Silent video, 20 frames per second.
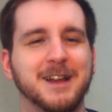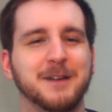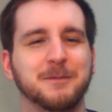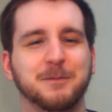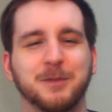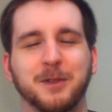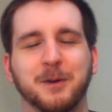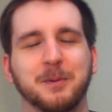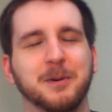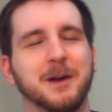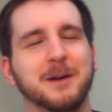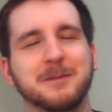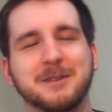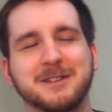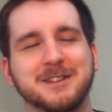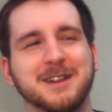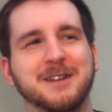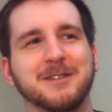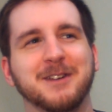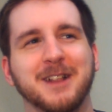The
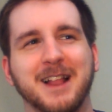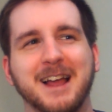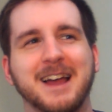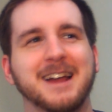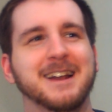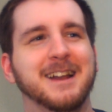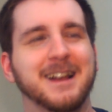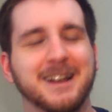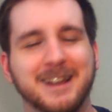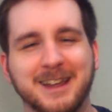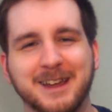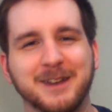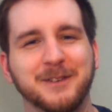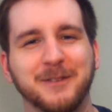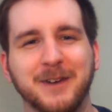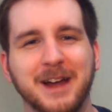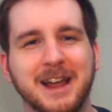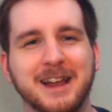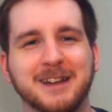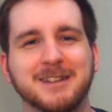Promised Neverland can
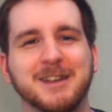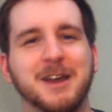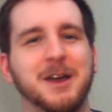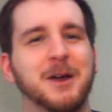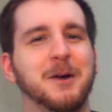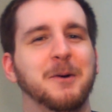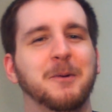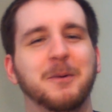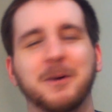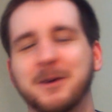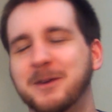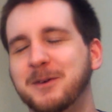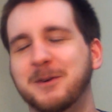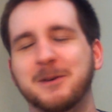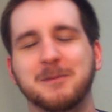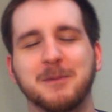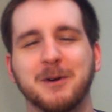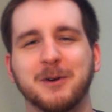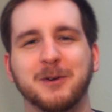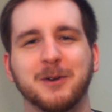wait. We're
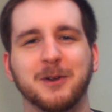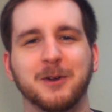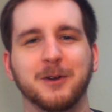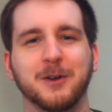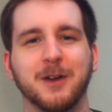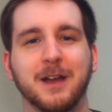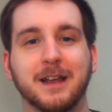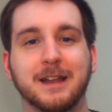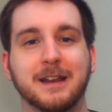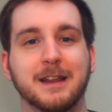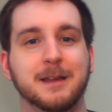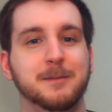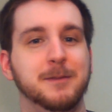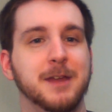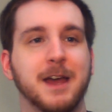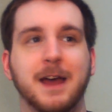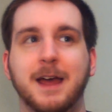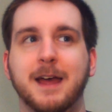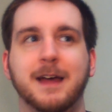doing Boku no Hero Academia.